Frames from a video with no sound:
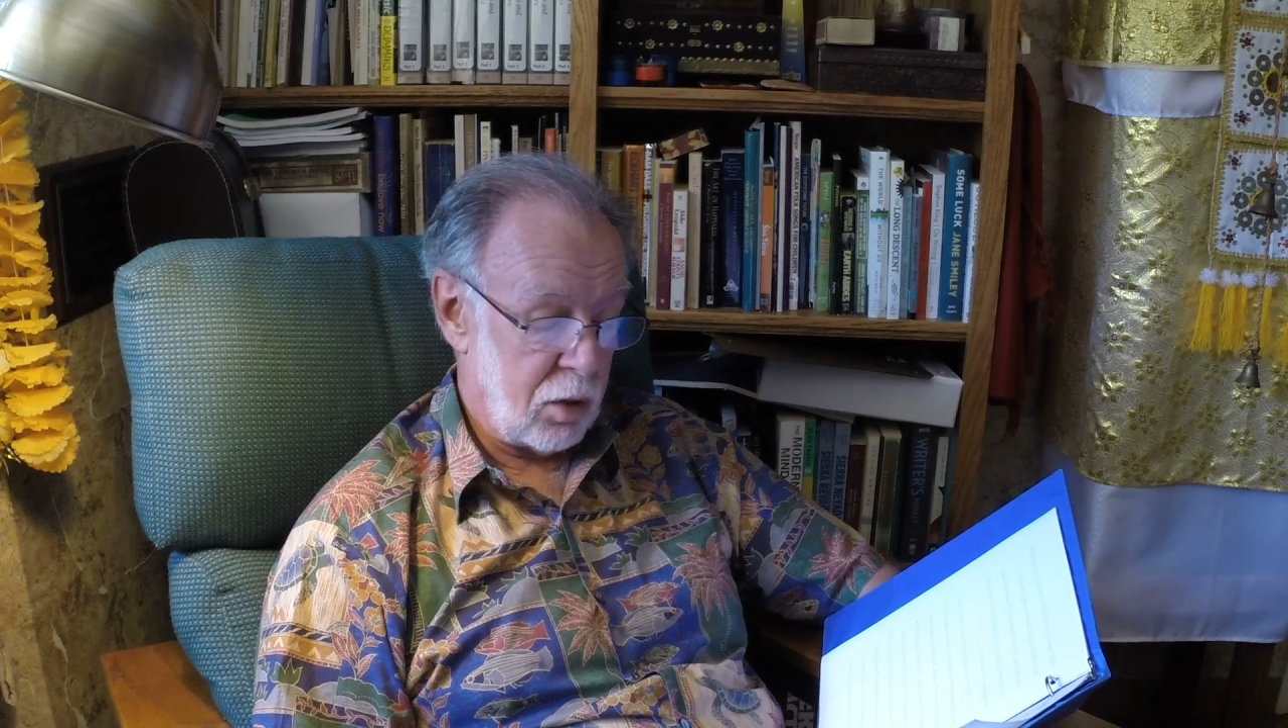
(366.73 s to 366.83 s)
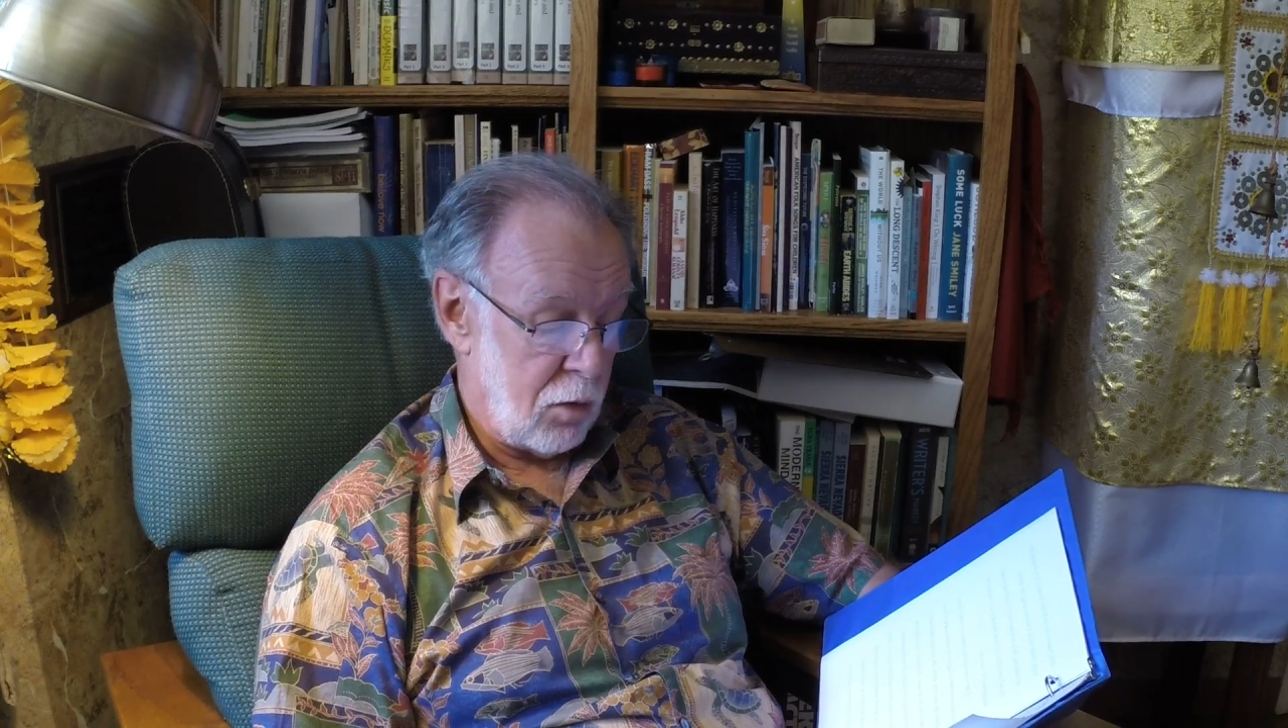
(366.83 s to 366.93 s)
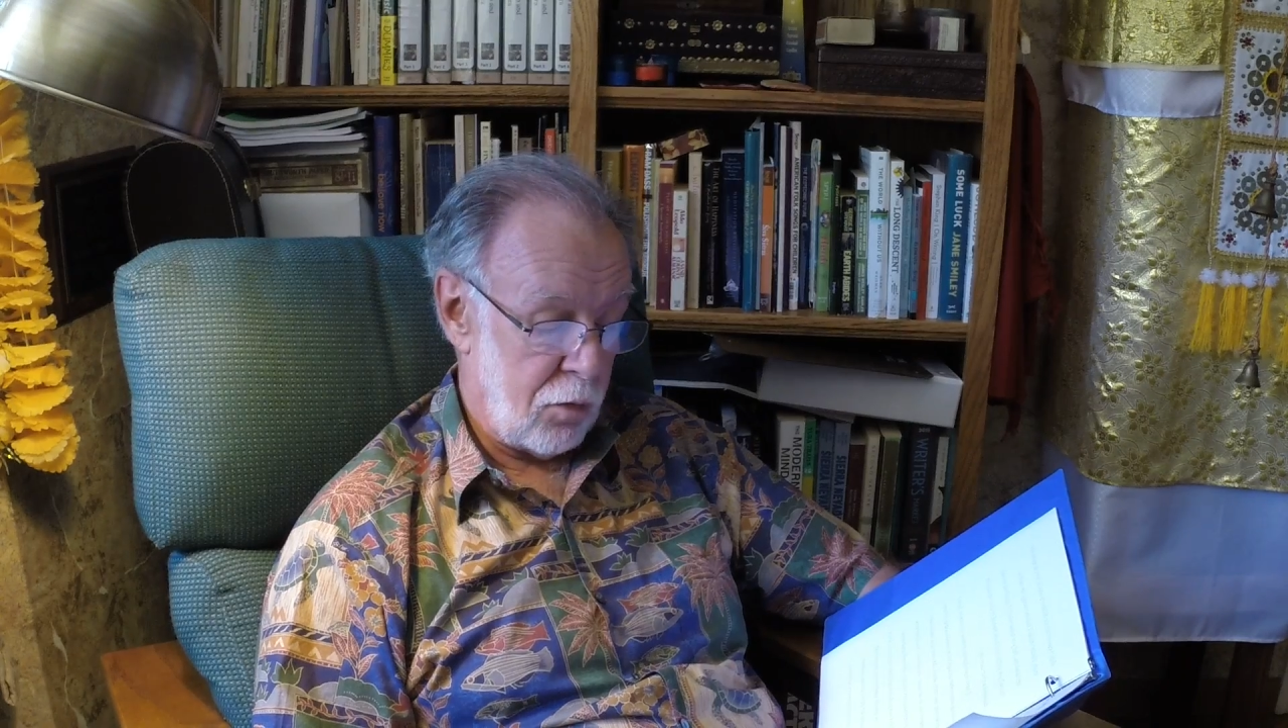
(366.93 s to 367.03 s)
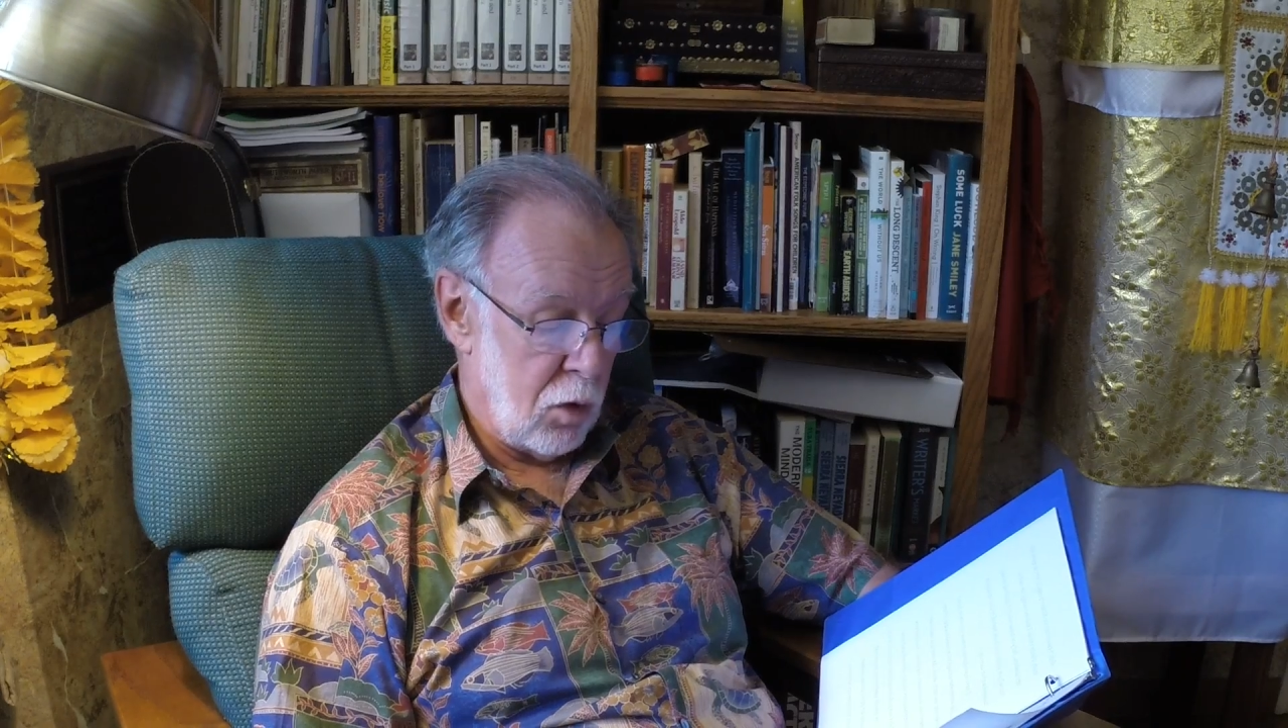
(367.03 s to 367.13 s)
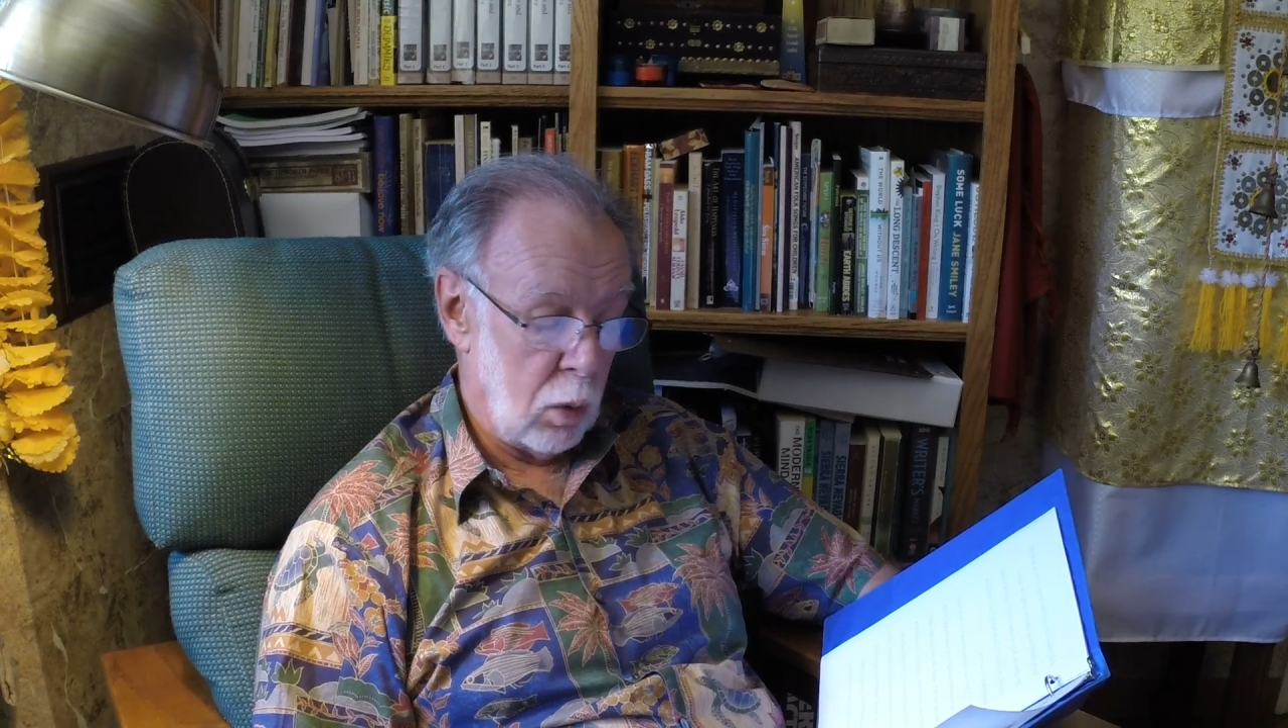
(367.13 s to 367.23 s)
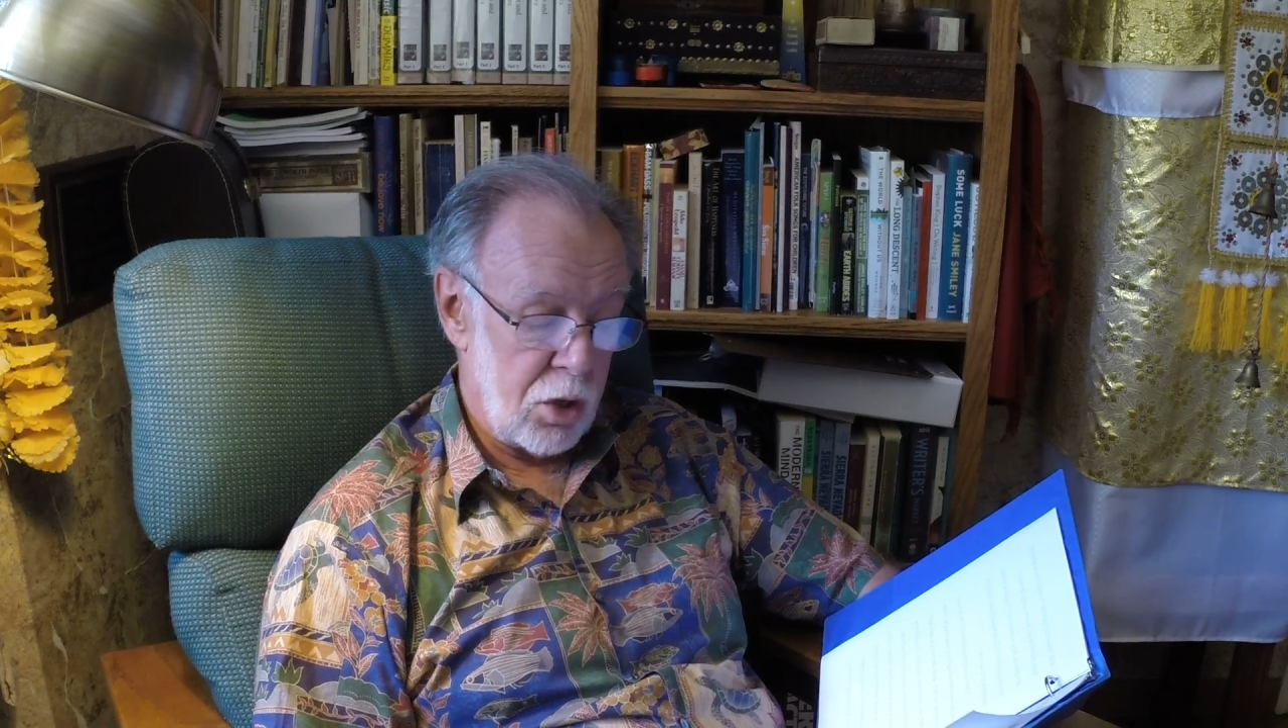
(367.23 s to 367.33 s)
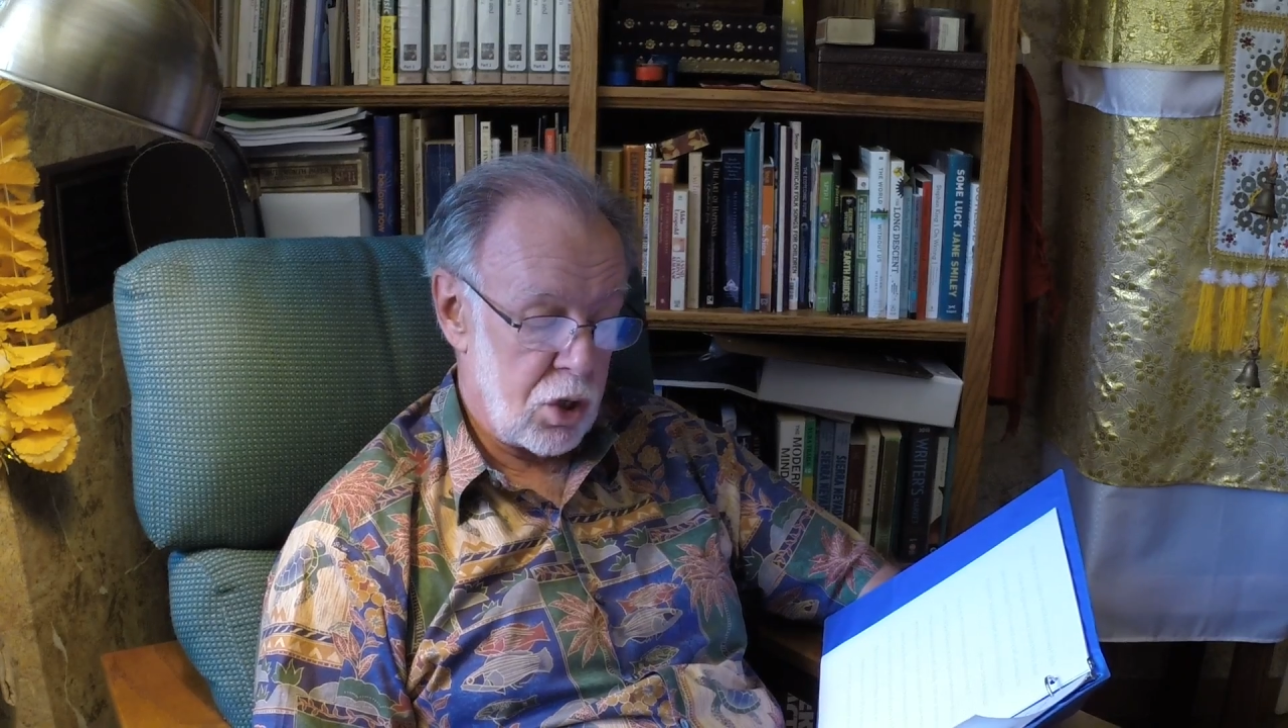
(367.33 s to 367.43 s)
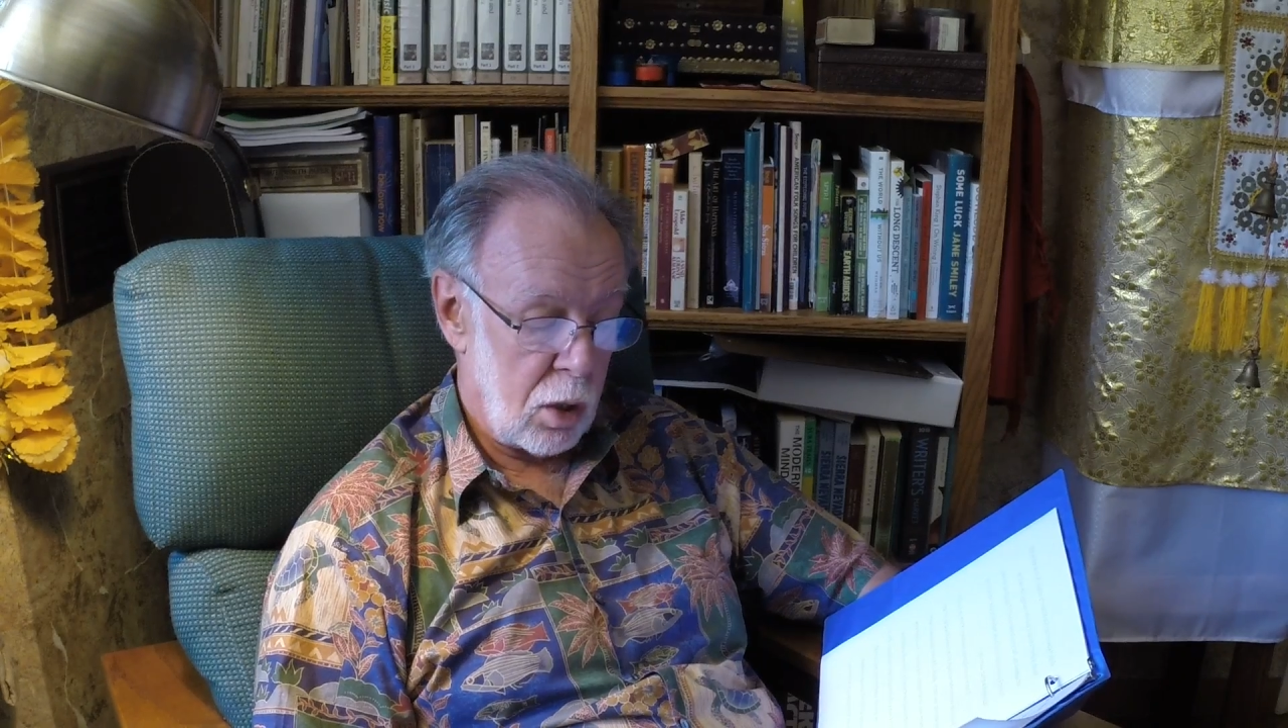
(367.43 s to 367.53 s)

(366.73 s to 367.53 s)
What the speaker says: of a foolish